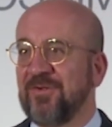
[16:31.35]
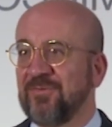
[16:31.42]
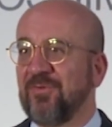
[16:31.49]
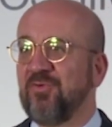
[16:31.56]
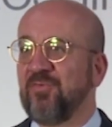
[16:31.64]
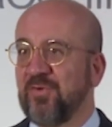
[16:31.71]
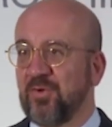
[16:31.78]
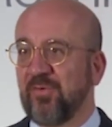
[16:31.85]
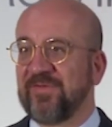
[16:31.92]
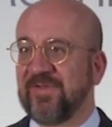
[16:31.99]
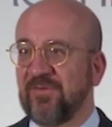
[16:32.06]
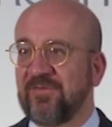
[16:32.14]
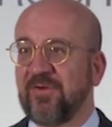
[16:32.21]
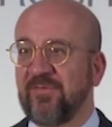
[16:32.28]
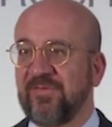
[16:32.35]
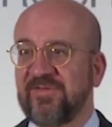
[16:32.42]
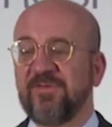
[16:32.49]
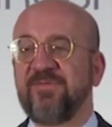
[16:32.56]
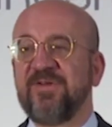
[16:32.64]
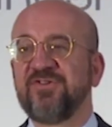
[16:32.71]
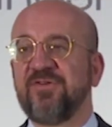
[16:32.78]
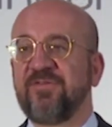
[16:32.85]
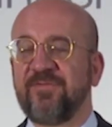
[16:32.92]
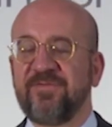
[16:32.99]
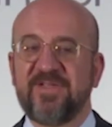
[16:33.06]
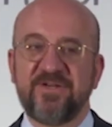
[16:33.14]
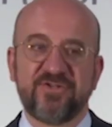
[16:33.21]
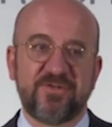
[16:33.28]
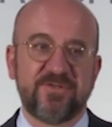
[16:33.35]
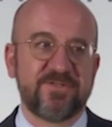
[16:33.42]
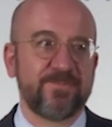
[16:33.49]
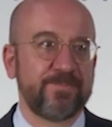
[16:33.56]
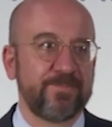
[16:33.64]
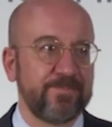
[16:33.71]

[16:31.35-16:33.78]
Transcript: the loopholes and the certain interventions of sanctions.